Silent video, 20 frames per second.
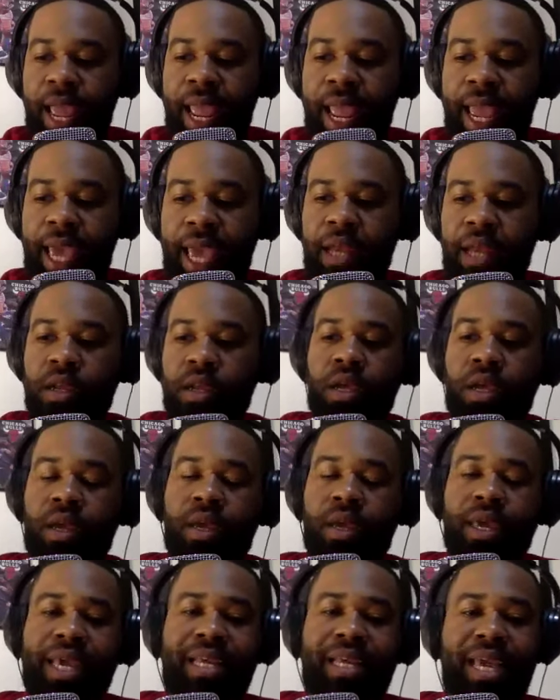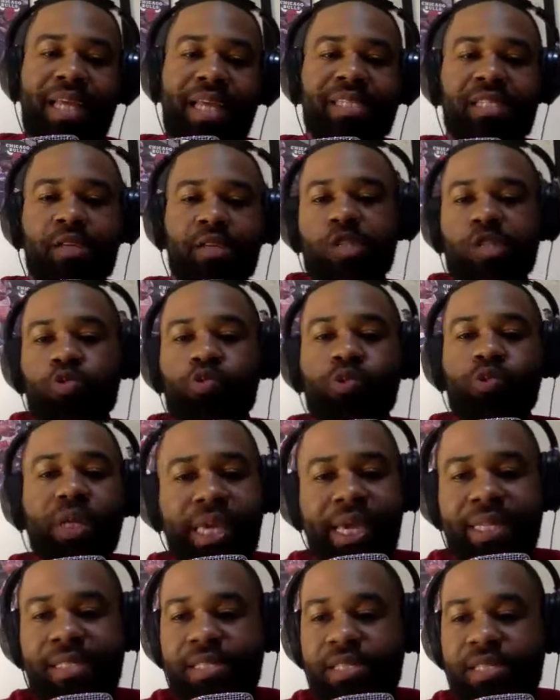and it's
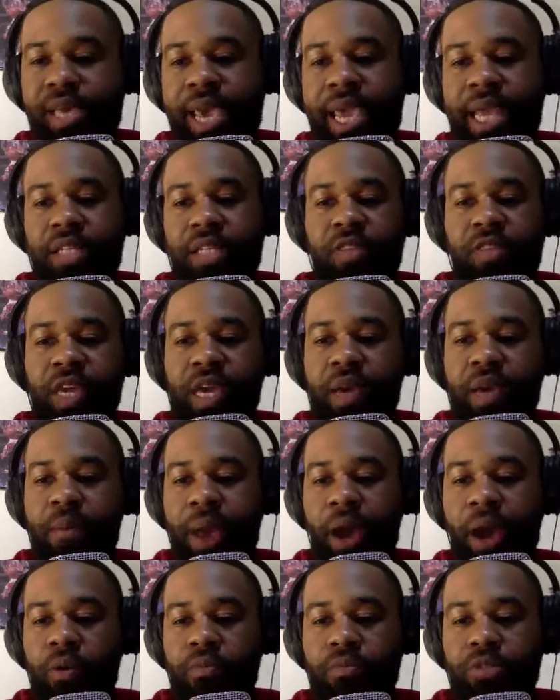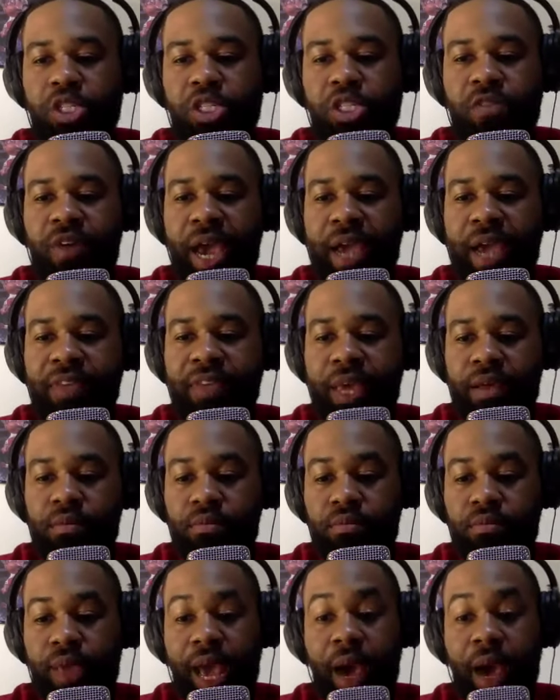really insane to think about just the fact that